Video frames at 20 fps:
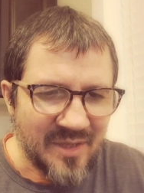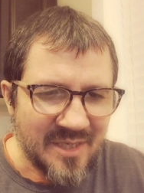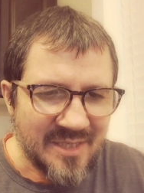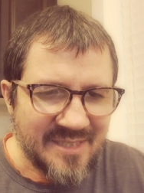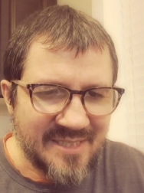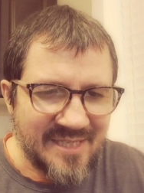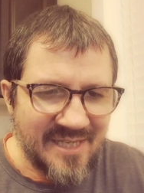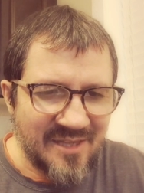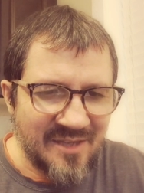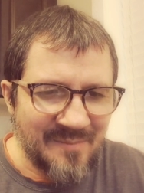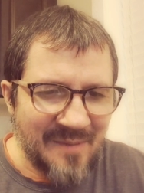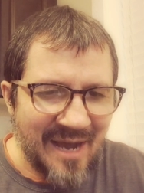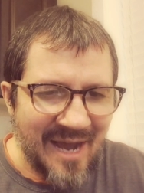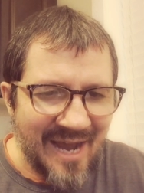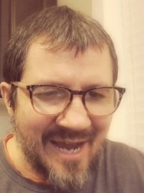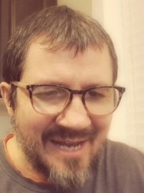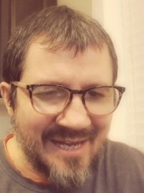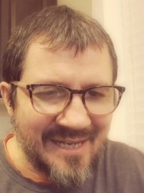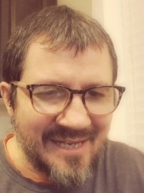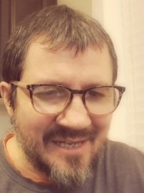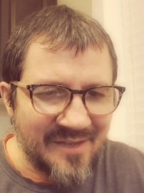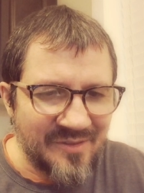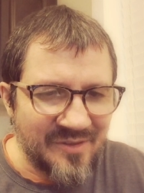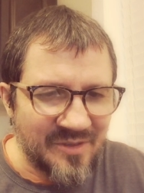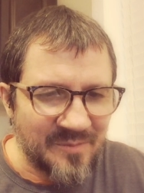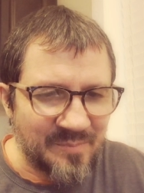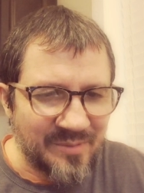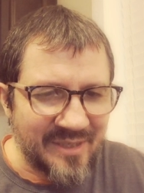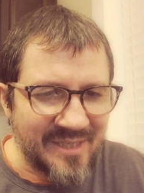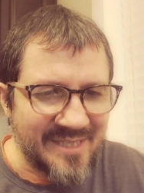See them hiding in
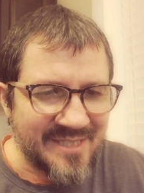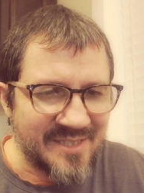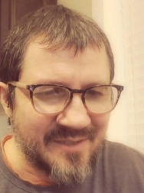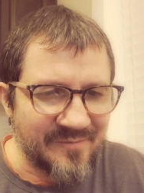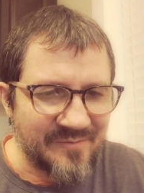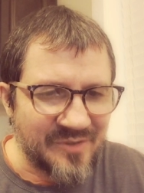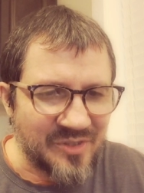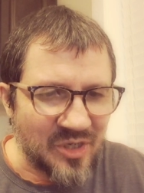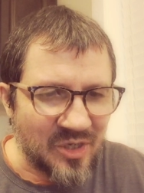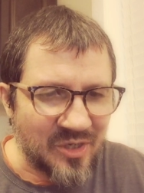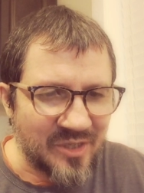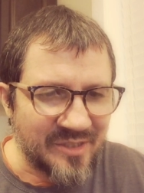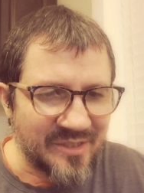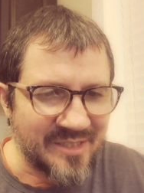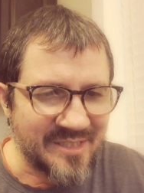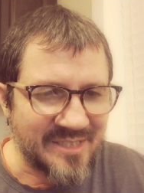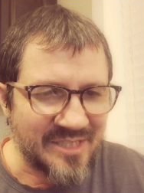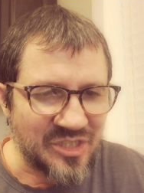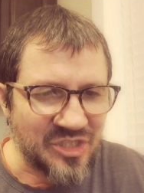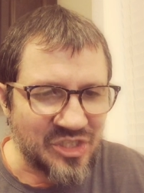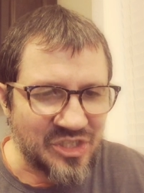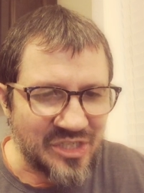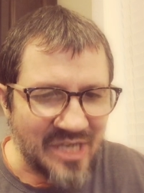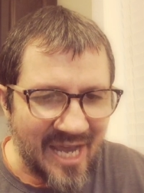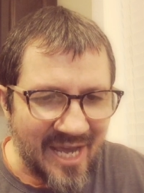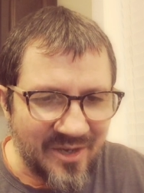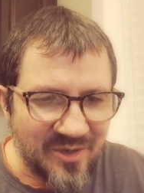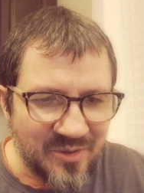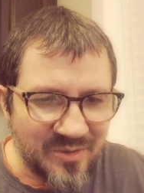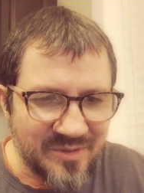their place of darkness and
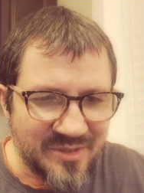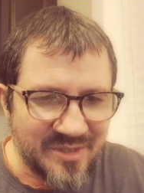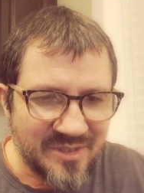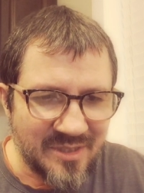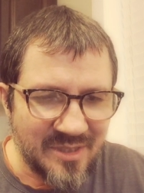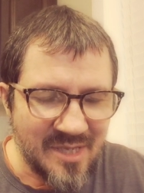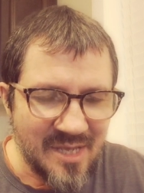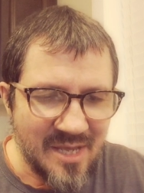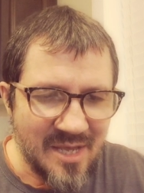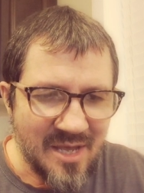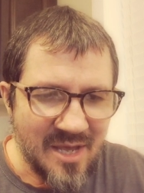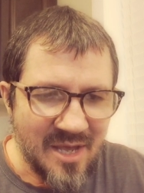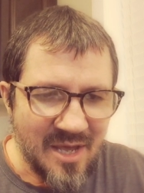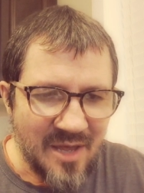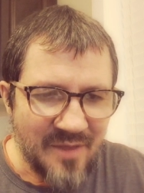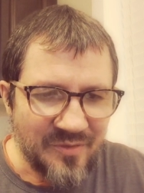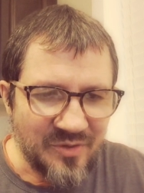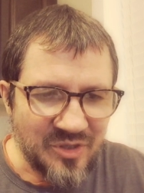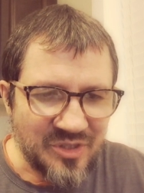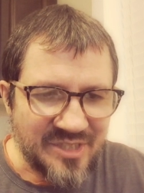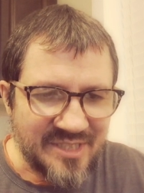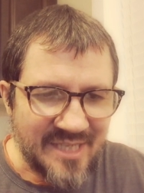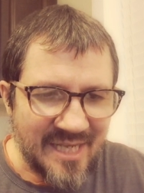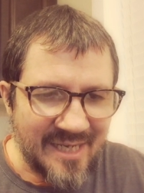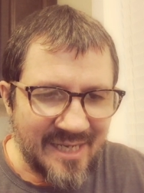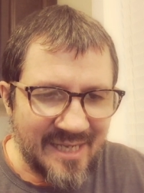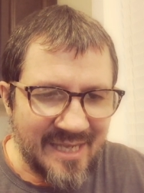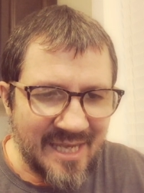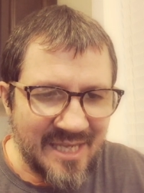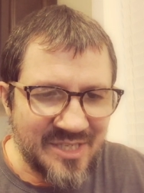shadows? They're
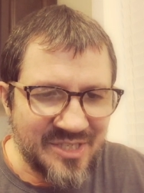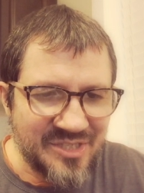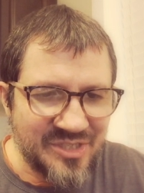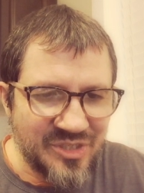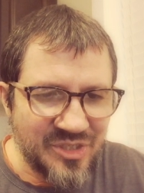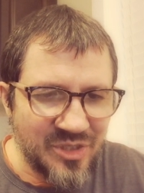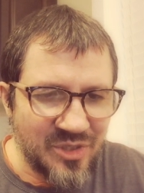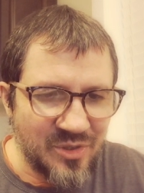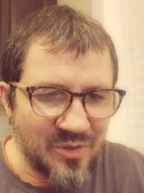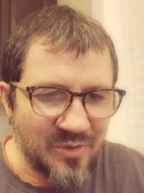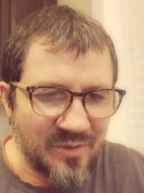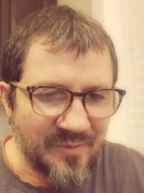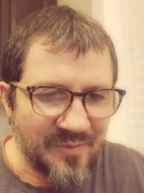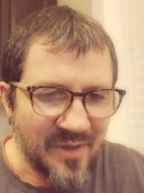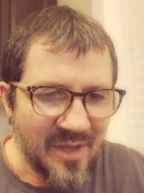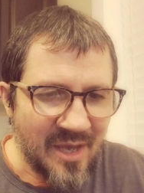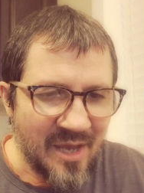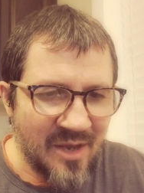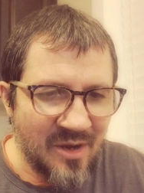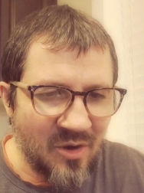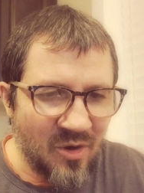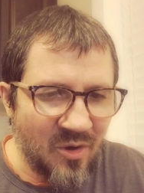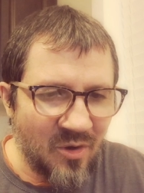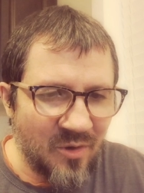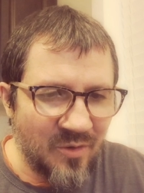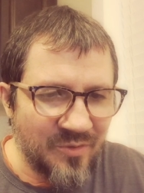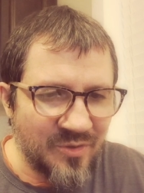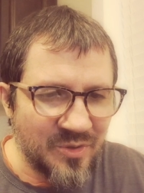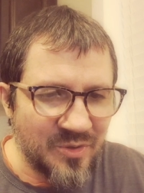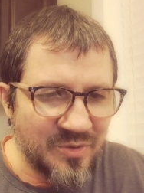set against you and
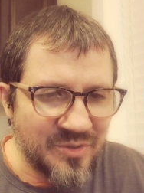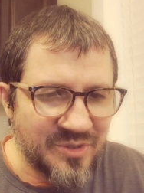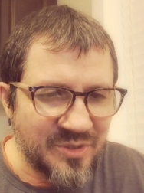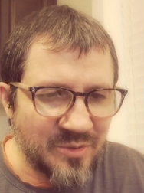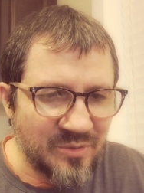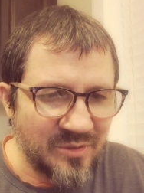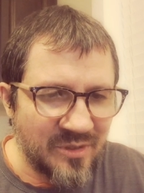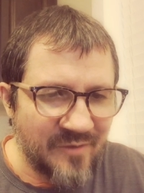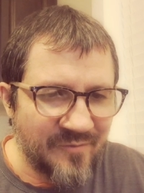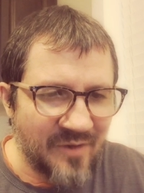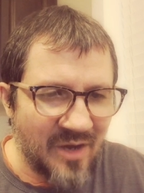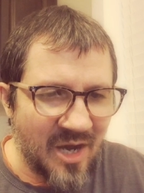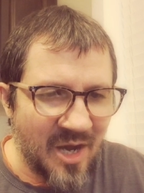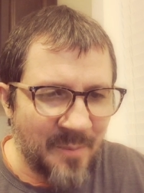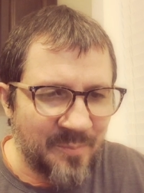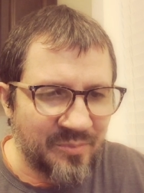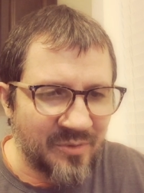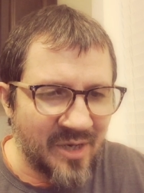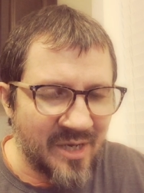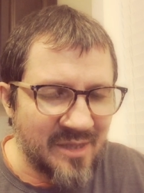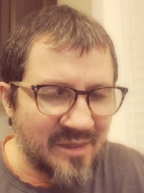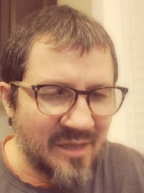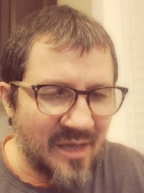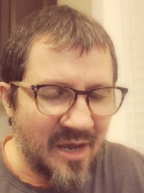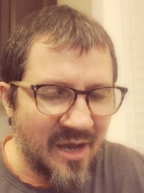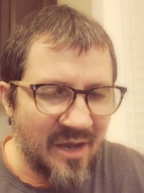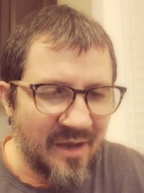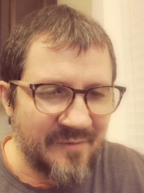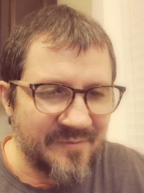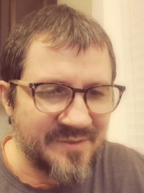all those who live upright
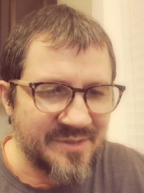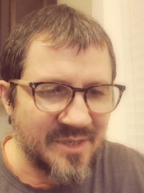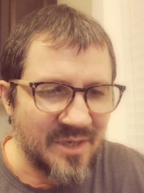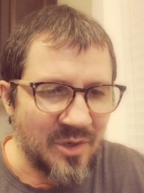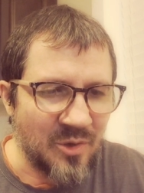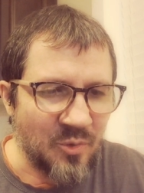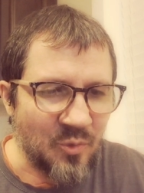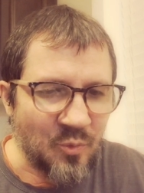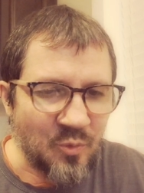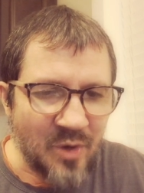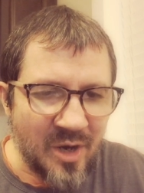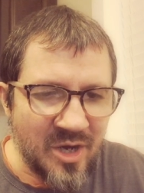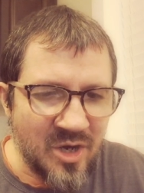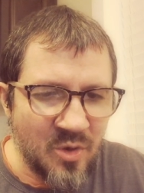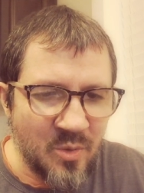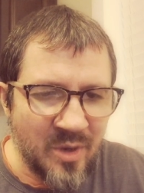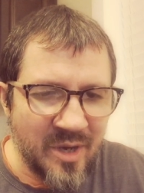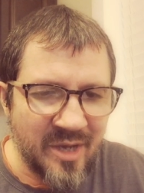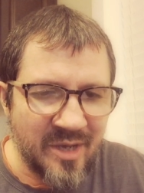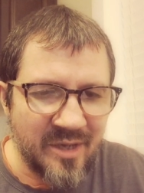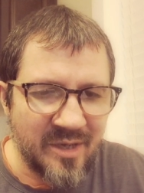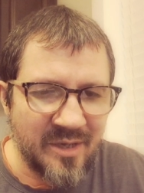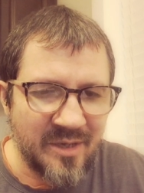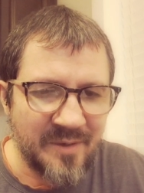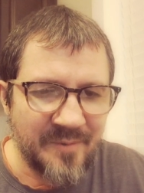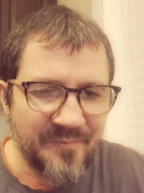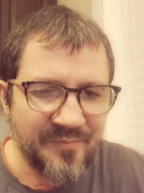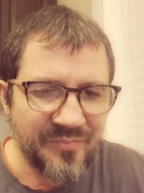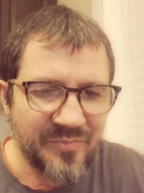lives. Run away.